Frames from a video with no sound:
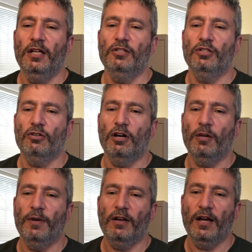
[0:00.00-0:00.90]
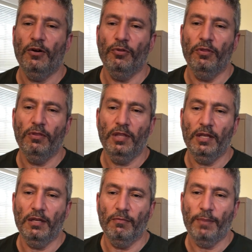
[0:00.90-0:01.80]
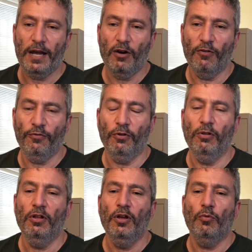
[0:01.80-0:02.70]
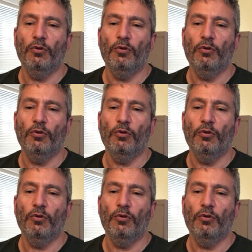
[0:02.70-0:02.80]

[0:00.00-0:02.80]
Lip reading: to talk about how the powerful